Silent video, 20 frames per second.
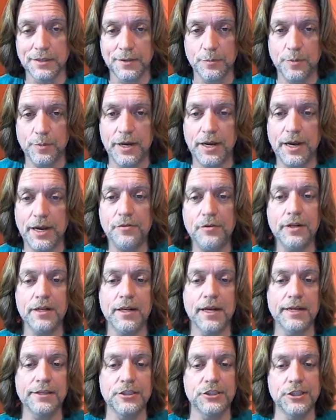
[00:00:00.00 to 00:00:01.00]
But I really
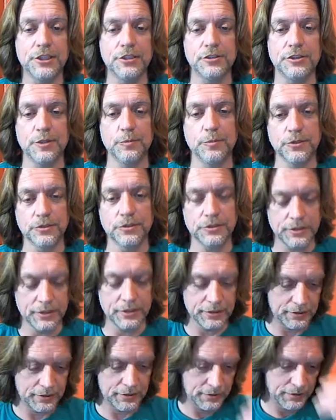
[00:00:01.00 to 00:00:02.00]
like just using
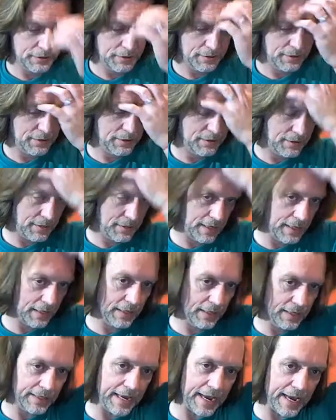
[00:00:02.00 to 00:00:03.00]
boosters. All uh, right,
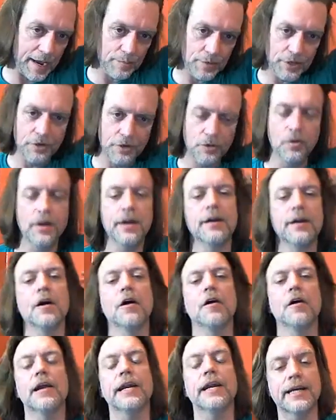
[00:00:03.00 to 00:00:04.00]
let the amp do what it
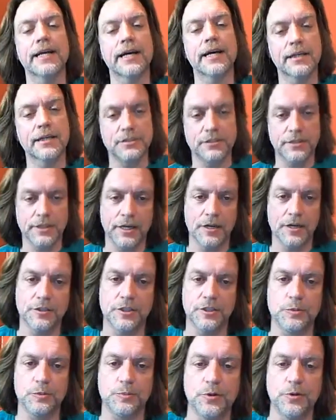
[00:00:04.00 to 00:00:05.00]
already does. You know,
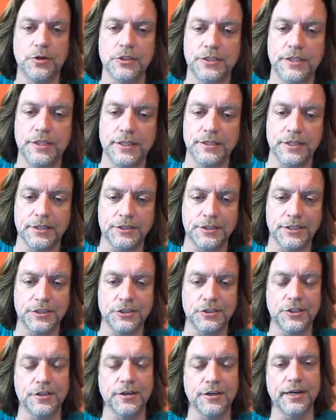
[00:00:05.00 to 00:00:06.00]
just push the existing
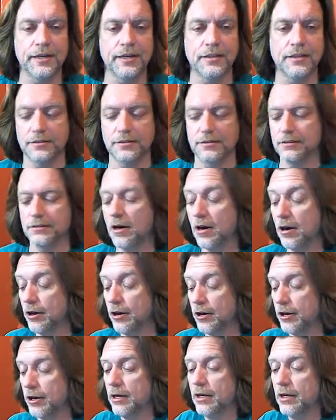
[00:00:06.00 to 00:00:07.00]
circuit
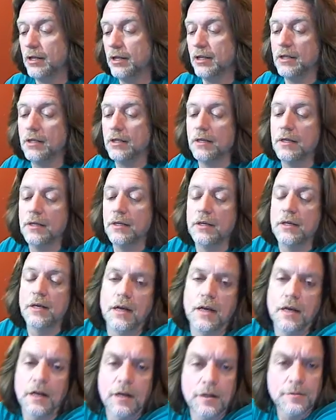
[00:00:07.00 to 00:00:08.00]
harder
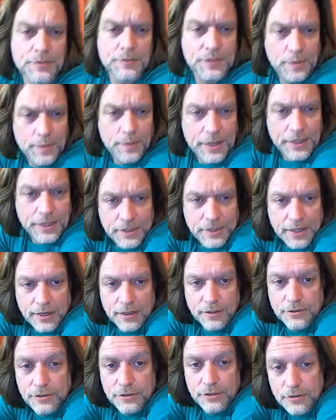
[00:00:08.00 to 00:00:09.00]
um, to me
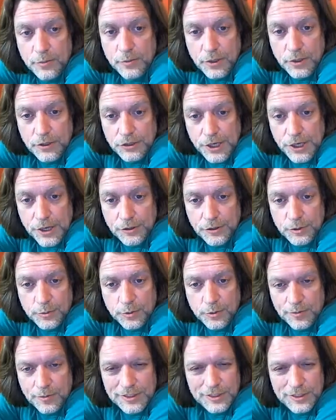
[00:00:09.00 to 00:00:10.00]
sounds the most
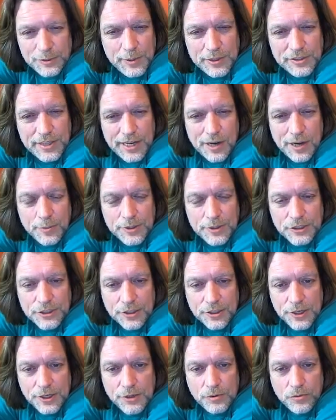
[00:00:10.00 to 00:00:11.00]
usable. But it depends on how much
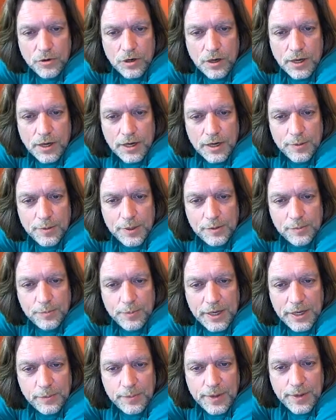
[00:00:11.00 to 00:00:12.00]
dirt you want. I mean,
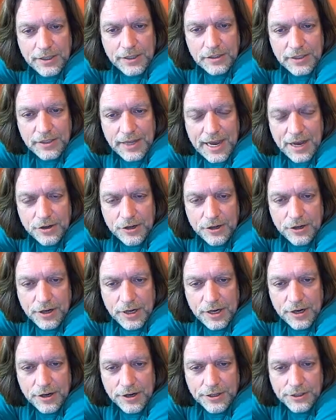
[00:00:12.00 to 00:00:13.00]
Pink Paisley, how
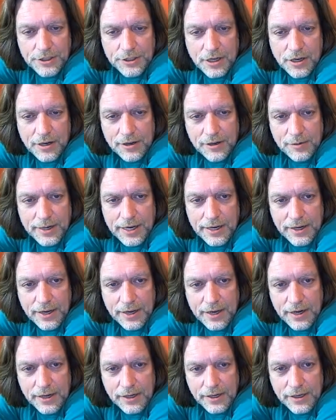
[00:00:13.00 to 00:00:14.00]
dirty are you talking about
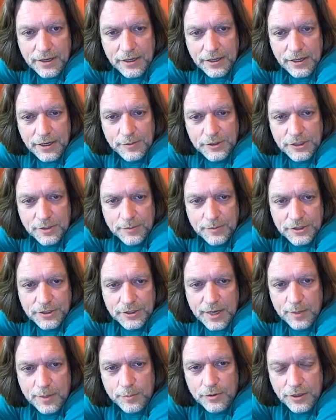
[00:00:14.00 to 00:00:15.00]
getting? Can you give me some
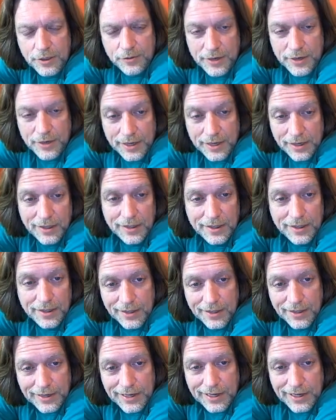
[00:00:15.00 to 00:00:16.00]
example? You want to
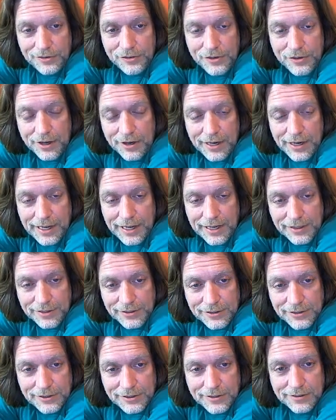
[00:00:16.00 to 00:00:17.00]
get as dirty
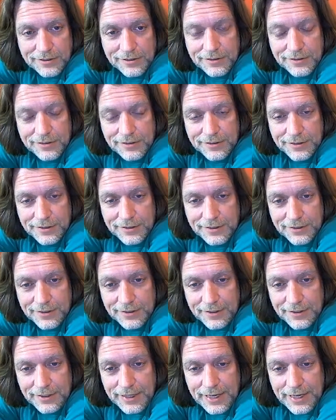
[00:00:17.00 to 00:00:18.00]
as
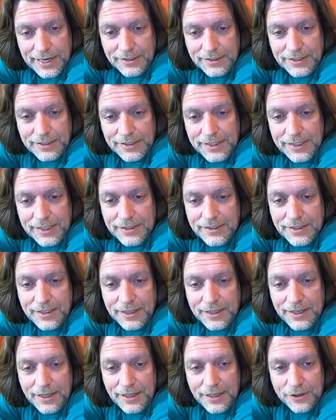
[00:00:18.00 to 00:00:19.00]

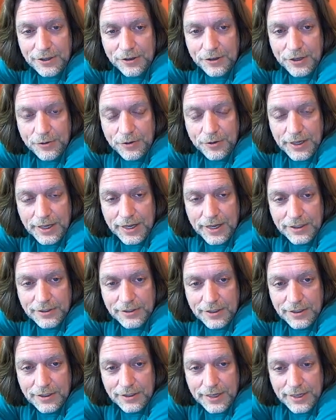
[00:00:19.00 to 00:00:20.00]
ACDC, or do you want to get as
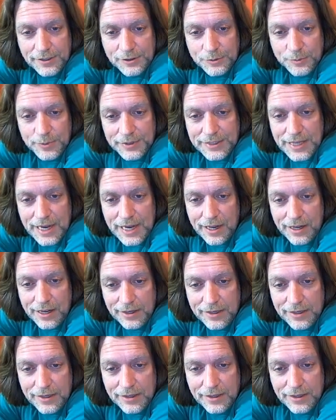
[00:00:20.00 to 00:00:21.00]
dirty as
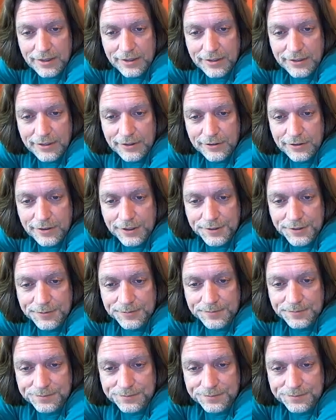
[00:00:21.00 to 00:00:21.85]
Metallica, or